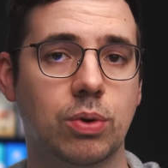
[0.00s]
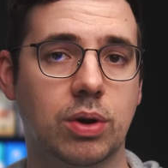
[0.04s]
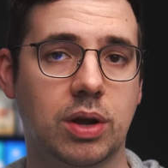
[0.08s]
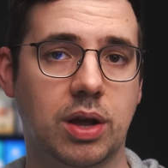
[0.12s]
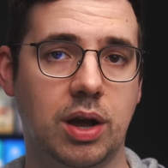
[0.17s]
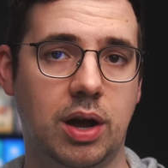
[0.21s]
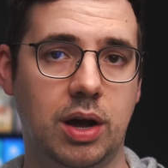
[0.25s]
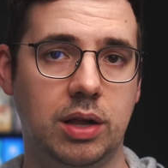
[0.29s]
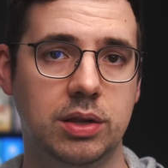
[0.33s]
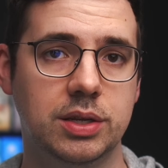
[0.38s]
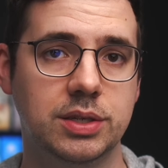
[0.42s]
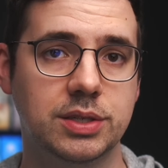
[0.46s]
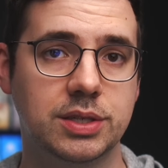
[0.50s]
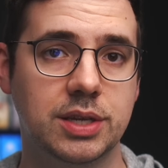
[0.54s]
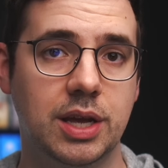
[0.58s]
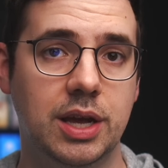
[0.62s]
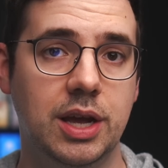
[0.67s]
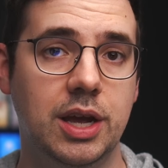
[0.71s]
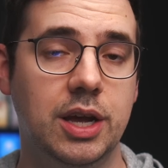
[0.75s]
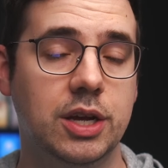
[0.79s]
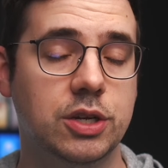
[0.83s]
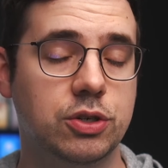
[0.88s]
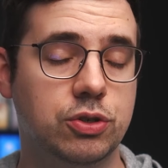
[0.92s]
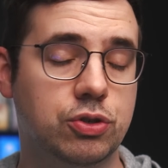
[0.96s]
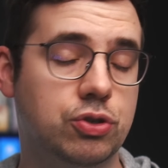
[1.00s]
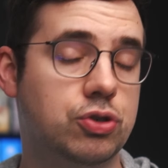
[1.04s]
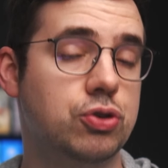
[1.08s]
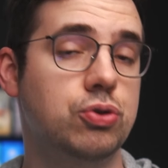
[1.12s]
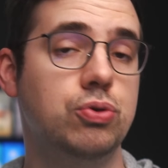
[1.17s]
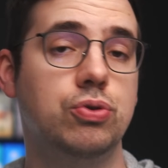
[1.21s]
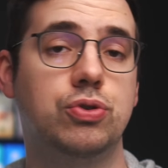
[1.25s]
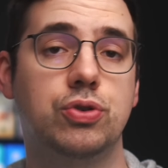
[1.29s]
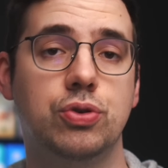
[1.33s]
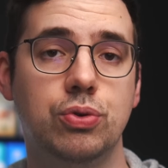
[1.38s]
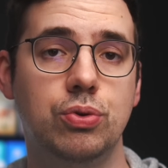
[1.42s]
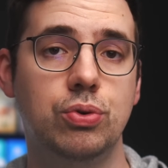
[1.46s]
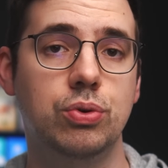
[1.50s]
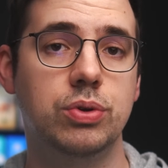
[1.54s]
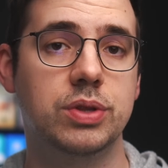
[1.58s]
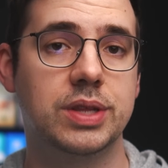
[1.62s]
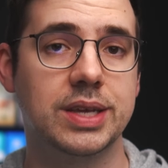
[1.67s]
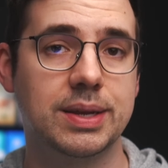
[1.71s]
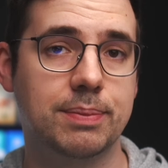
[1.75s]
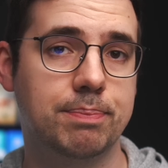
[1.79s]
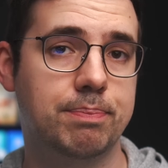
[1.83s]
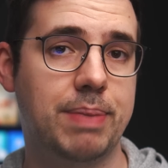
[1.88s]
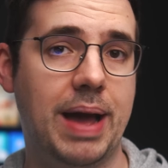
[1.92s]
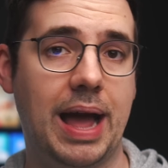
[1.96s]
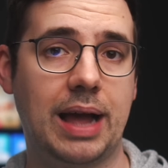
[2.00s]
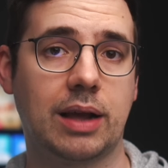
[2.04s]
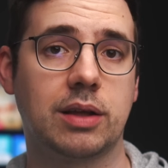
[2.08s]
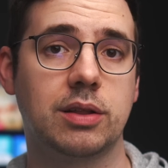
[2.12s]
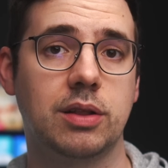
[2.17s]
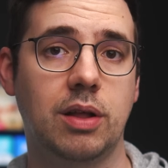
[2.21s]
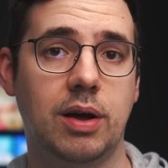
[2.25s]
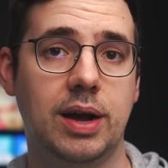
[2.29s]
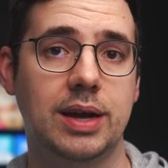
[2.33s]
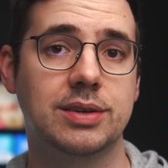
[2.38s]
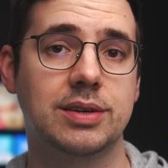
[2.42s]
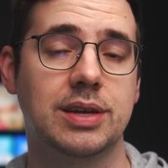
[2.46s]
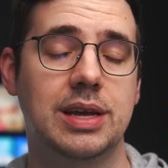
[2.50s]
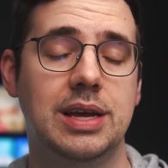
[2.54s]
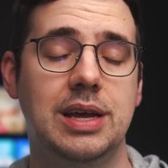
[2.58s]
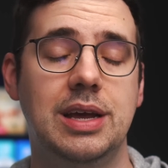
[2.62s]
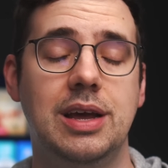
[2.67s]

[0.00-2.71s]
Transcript: colors due to the backlight.